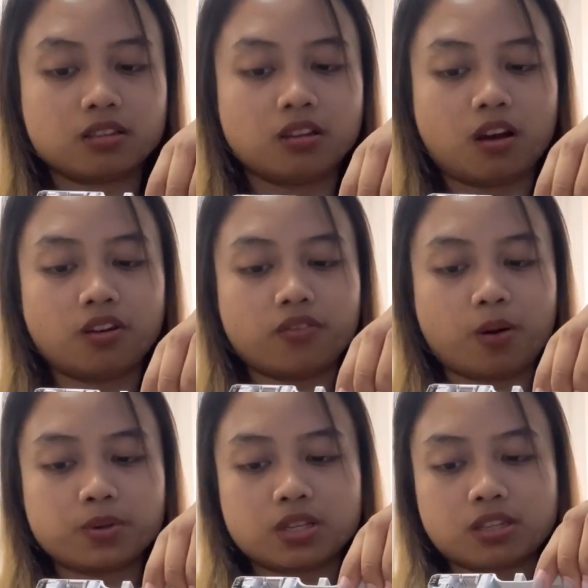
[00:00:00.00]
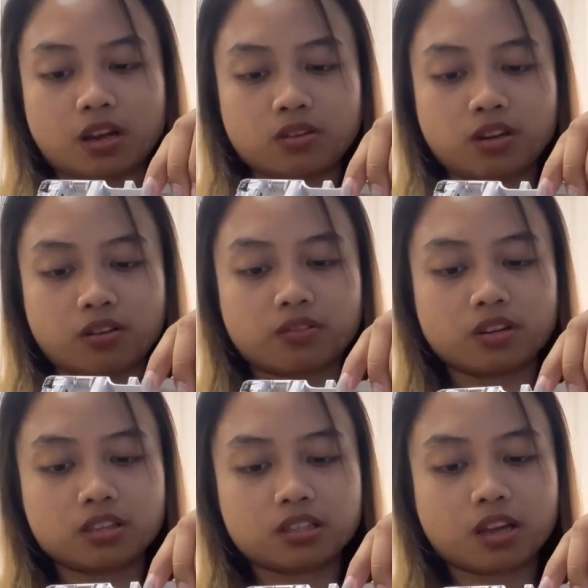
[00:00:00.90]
a lot of options out there for this,